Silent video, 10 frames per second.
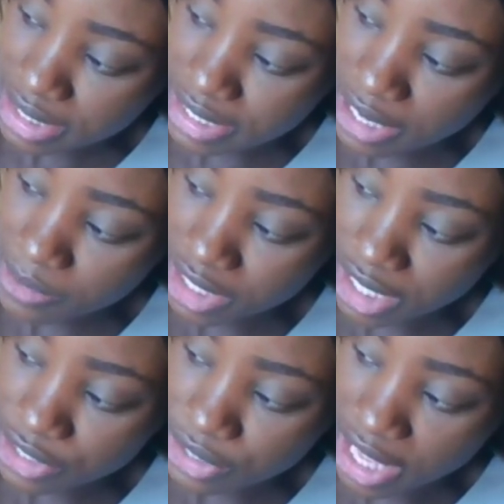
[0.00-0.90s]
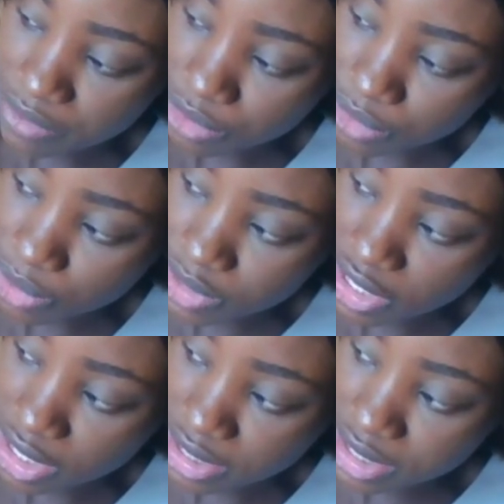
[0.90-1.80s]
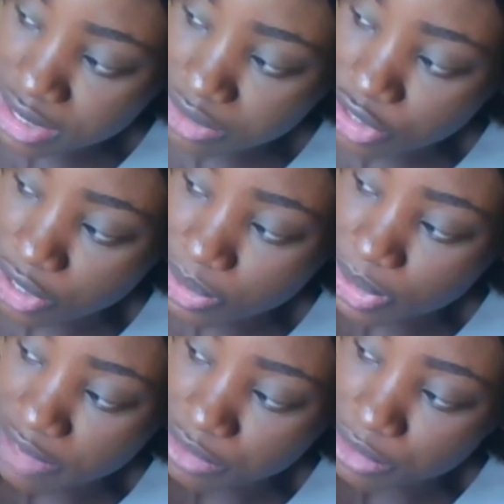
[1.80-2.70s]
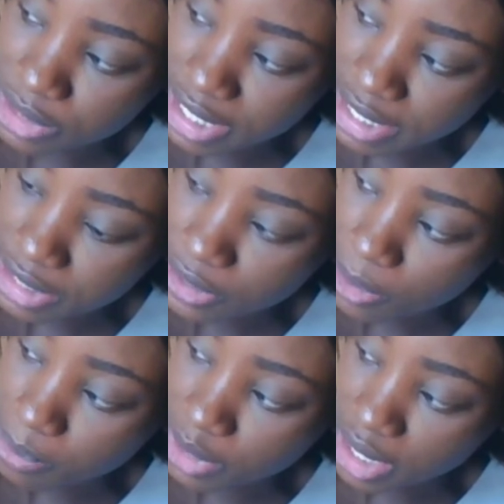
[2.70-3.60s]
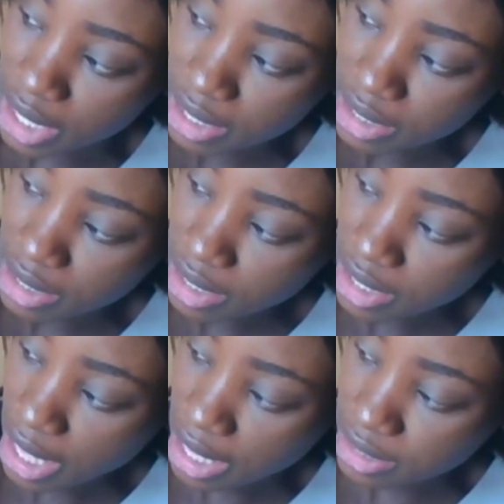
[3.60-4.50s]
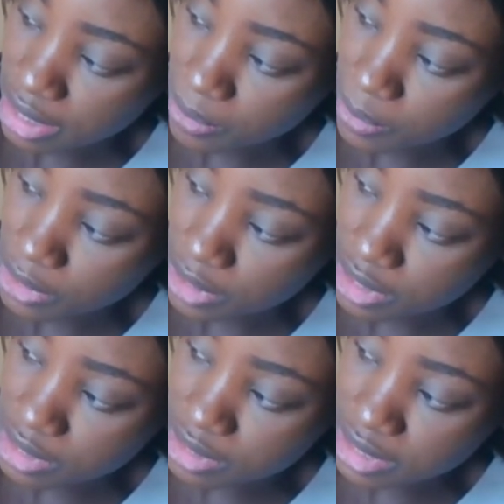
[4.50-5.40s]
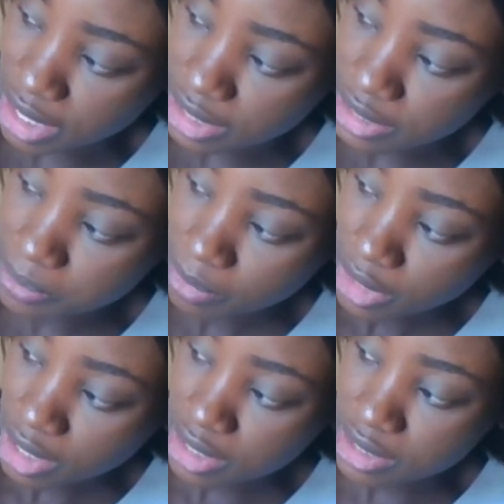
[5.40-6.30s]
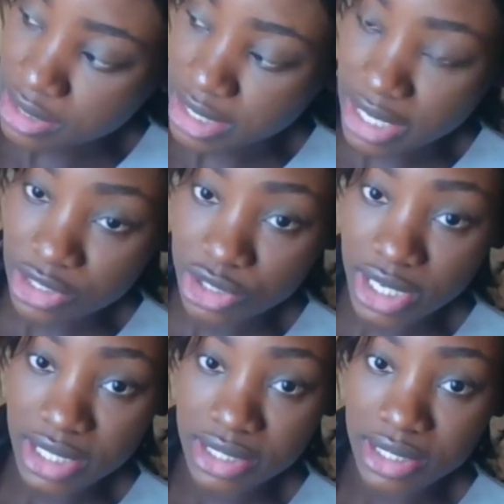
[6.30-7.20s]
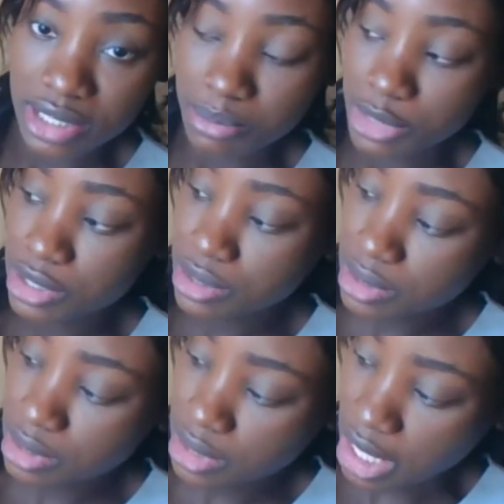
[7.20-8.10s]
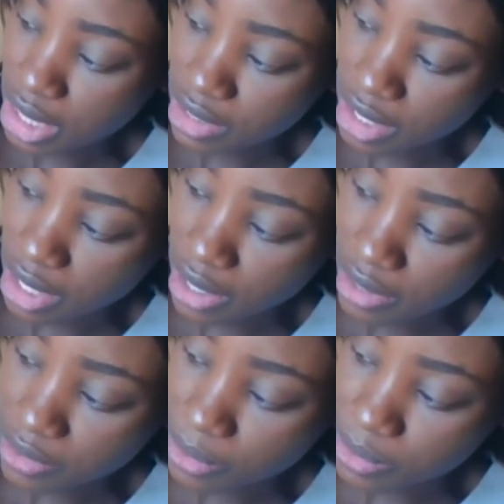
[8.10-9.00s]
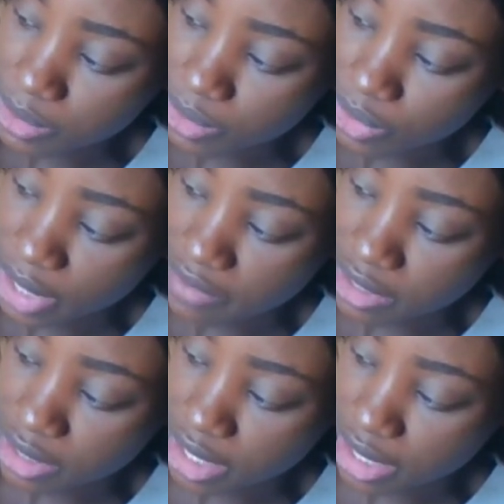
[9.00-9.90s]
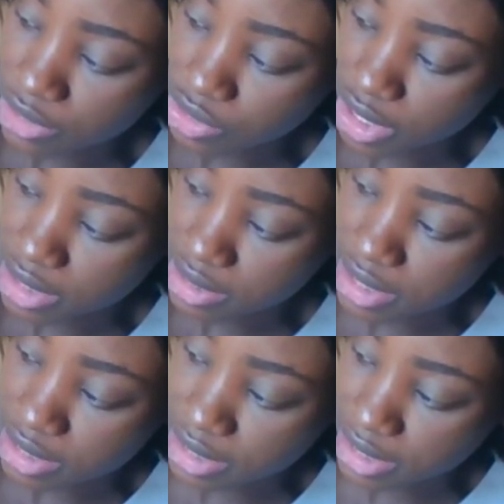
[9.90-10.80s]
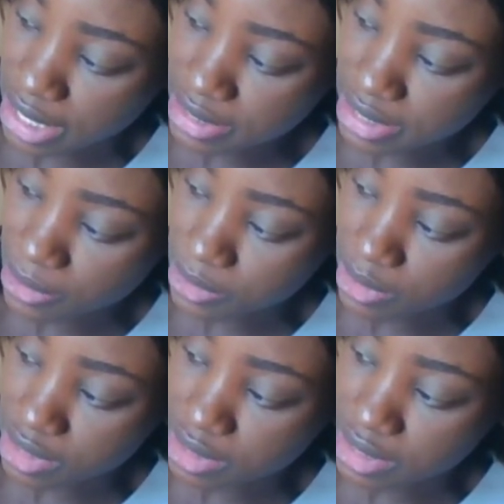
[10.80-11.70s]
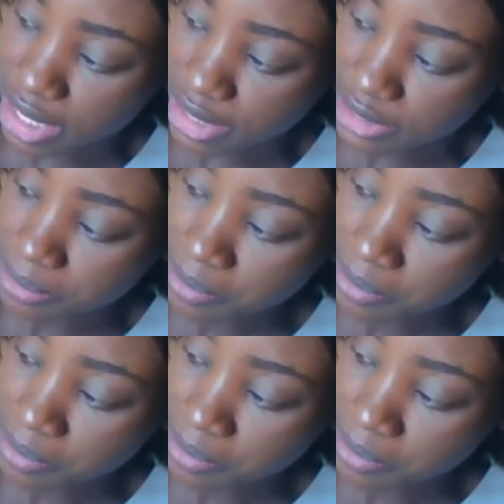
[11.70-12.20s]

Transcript: down here you have a rose garden you also have a rose garden up here another one on this side this is the entrance in the middle and here also you have another entrance there's a glass house on this side